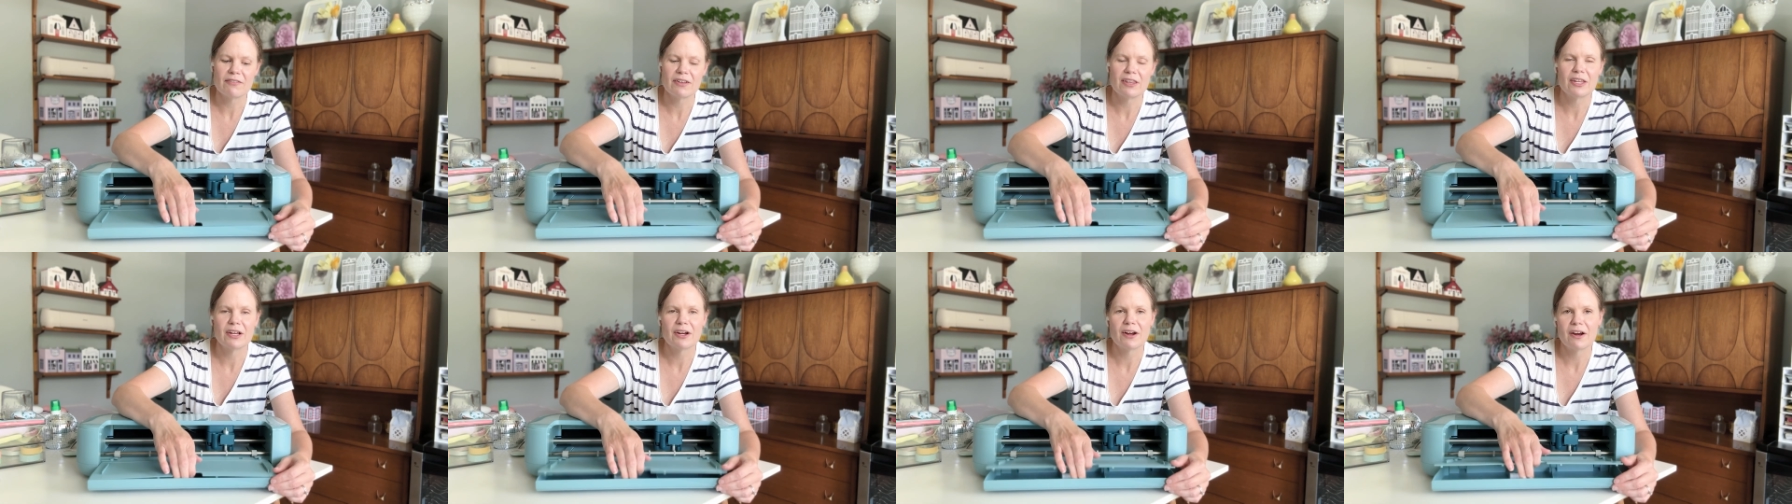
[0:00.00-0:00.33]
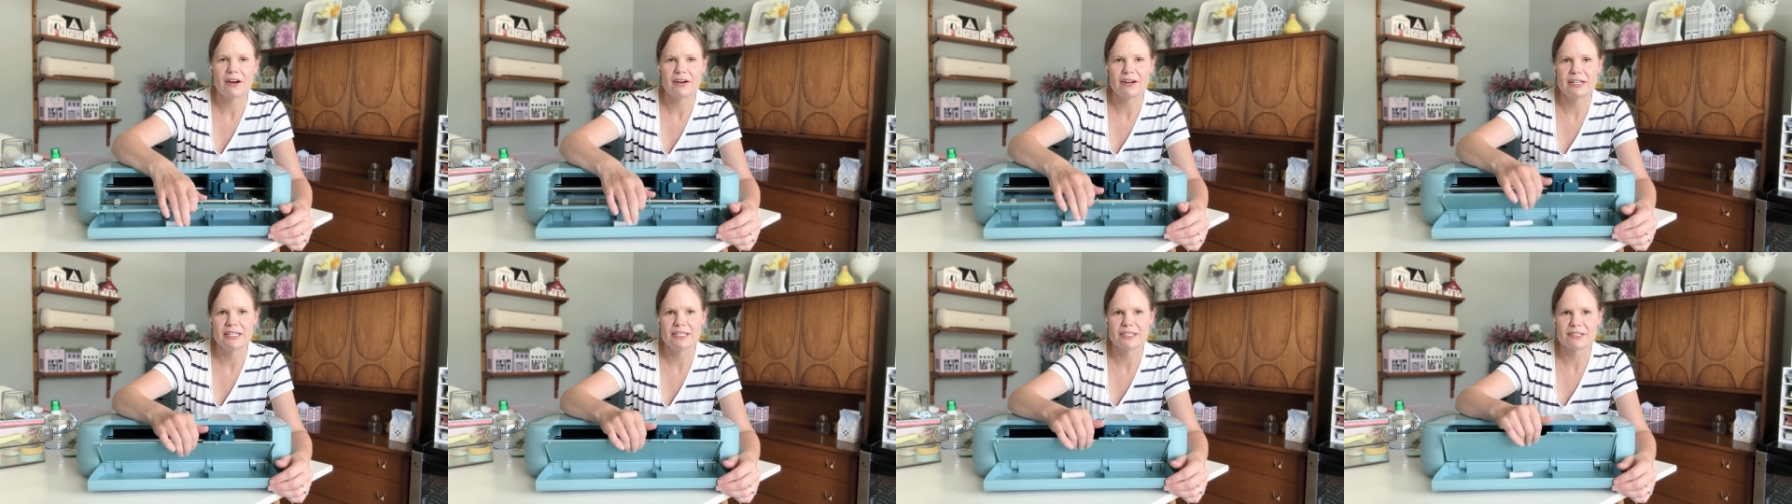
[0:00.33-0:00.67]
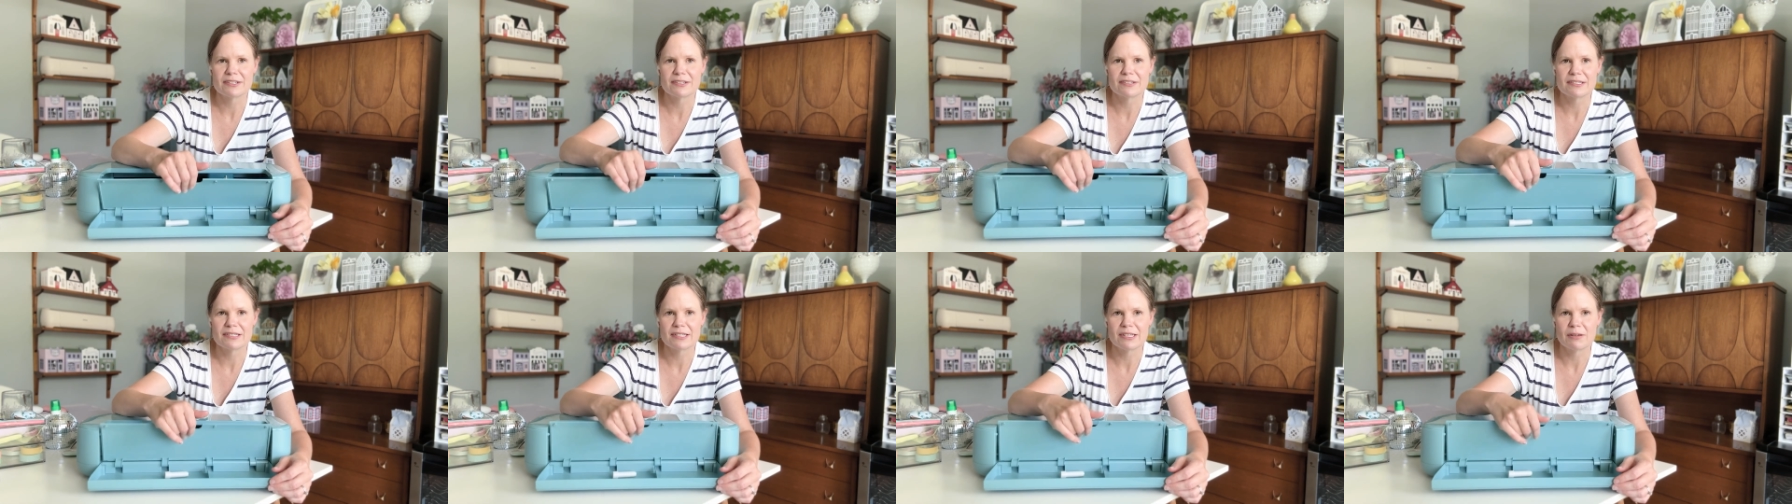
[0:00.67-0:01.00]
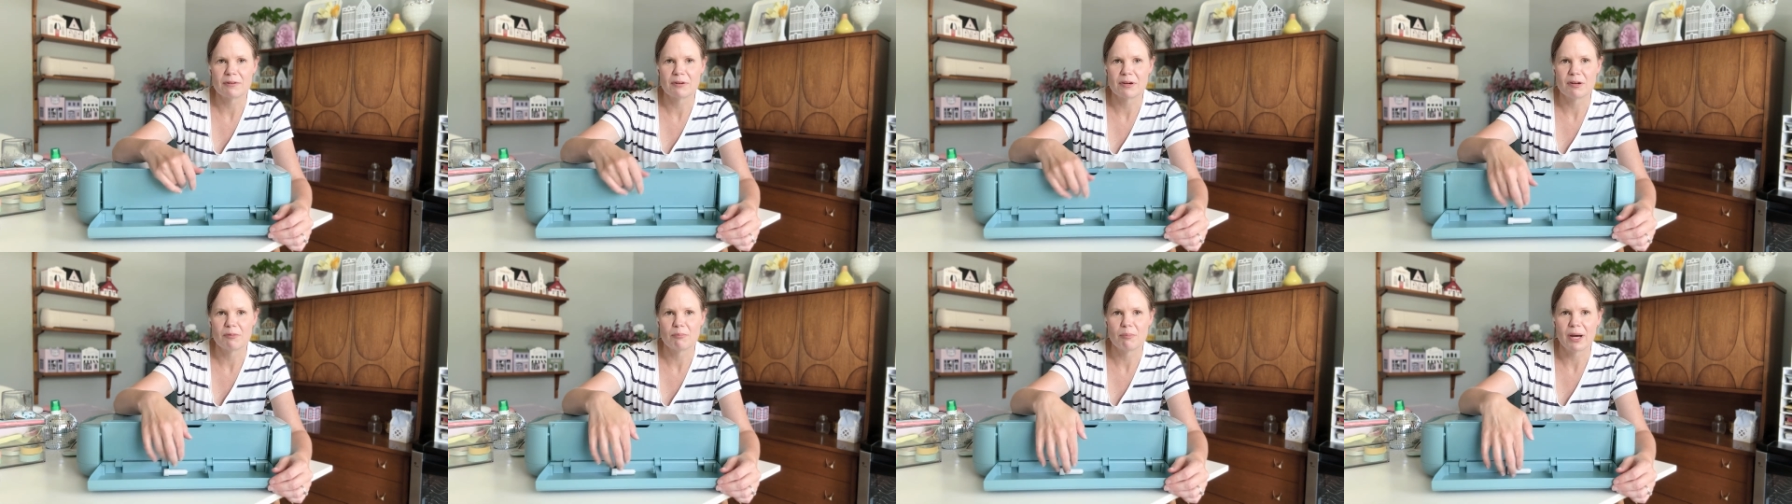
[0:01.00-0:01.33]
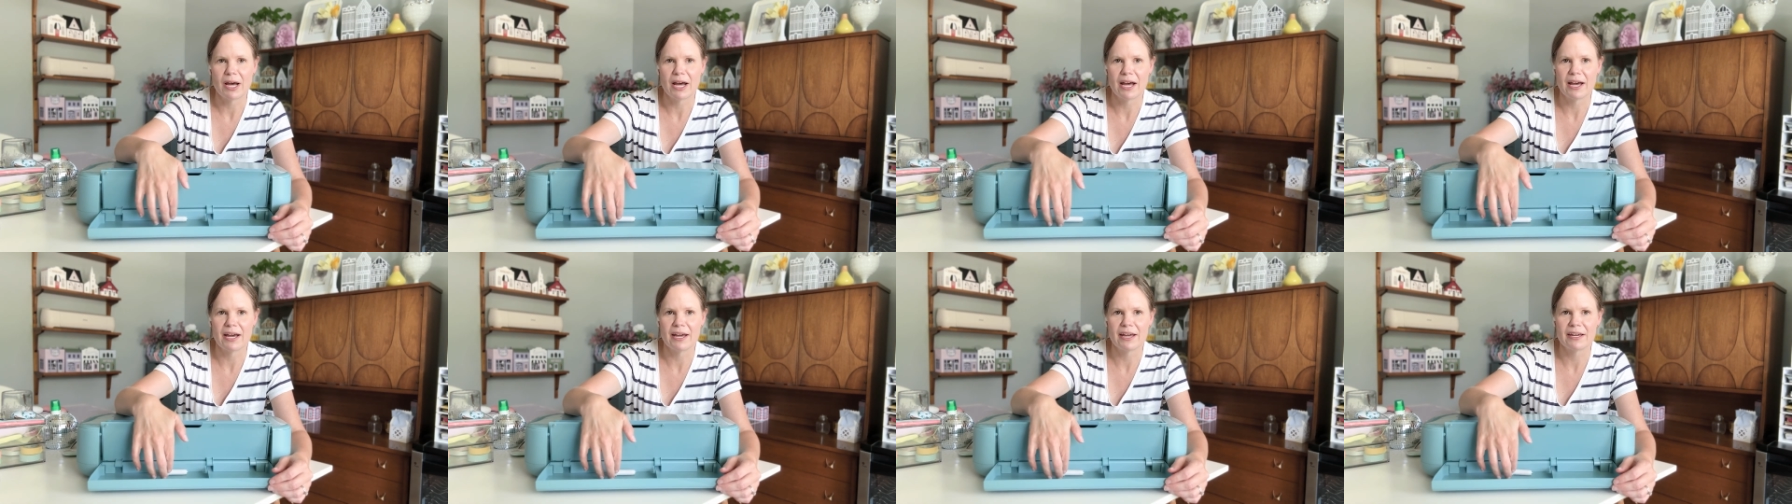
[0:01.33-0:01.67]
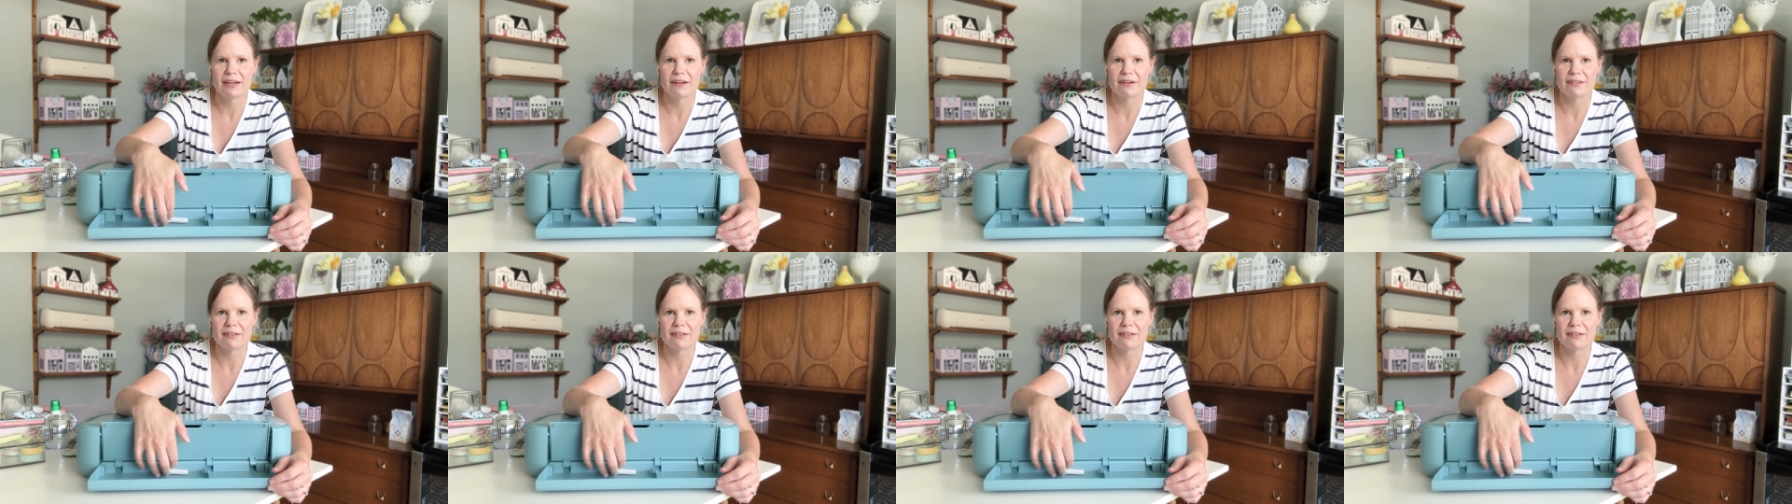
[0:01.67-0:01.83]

And there are inserts that you can buy,